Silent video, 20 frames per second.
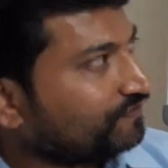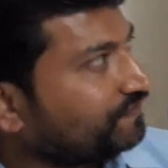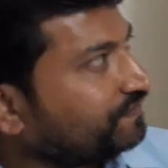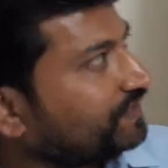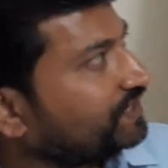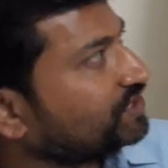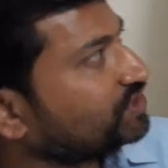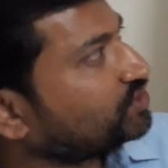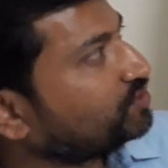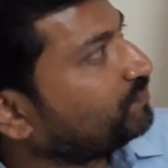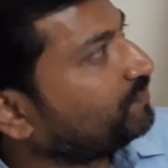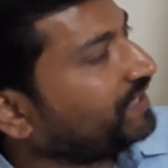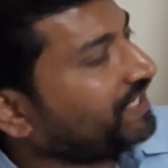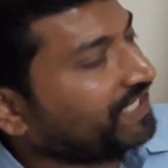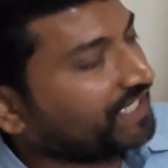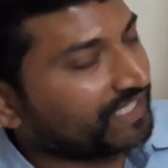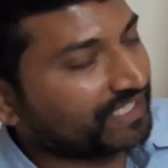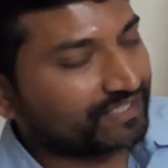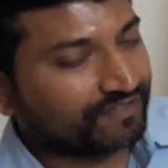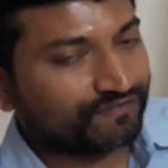first
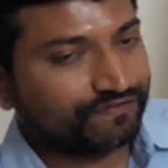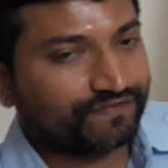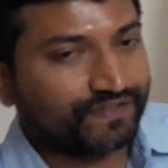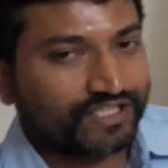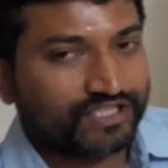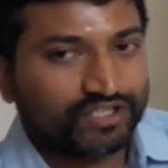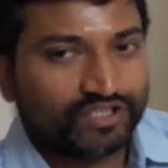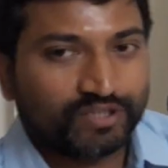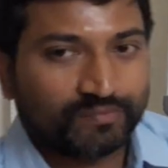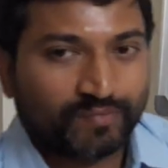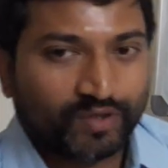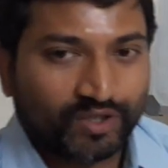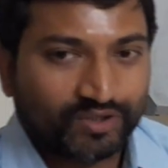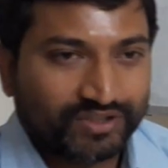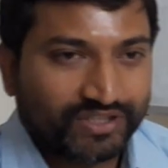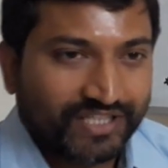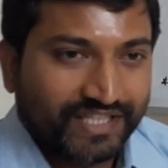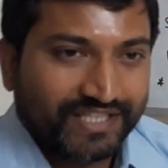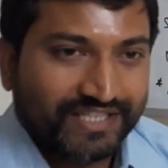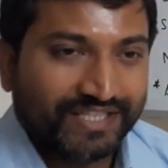being fixed
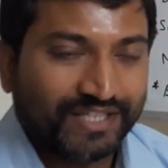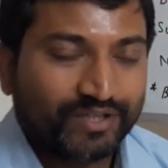deposit,